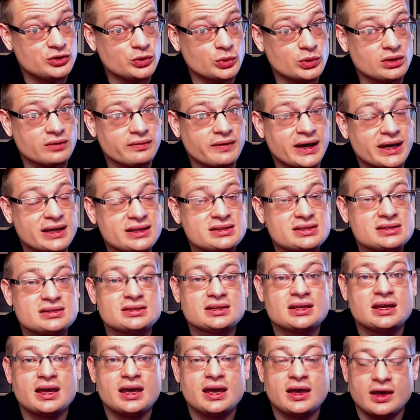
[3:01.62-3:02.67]
to a
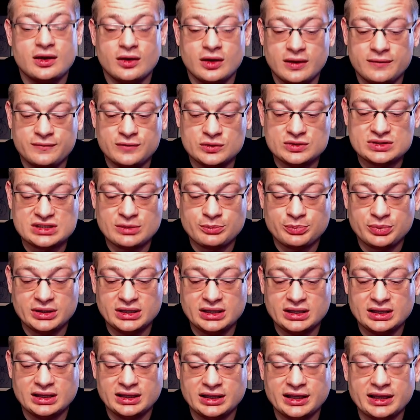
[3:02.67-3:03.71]
device, if you
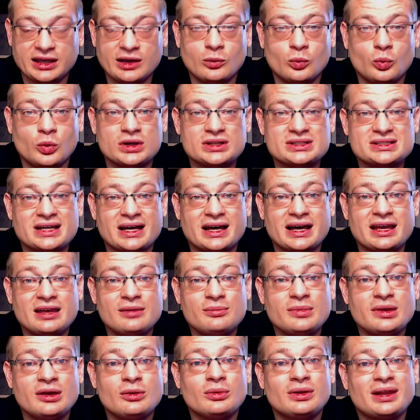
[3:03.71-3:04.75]
simply click it one
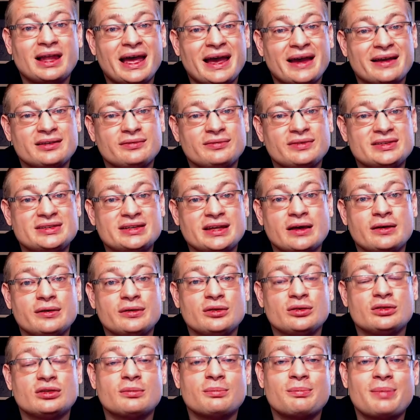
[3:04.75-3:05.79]
time, it will actively tell
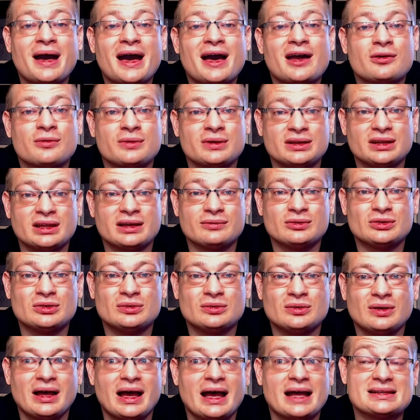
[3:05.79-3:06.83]
you the battery
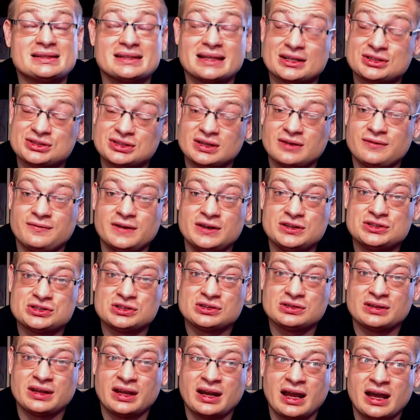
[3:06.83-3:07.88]
level. That's actually a
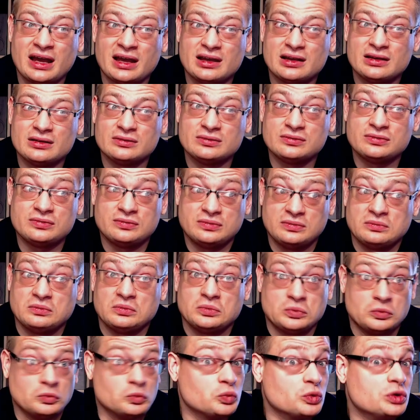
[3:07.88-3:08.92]
feature that I've
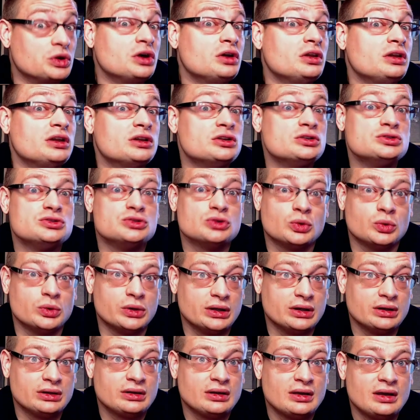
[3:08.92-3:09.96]
really
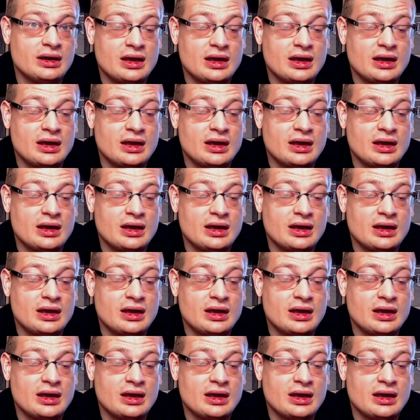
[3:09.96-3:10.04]
enjoyed.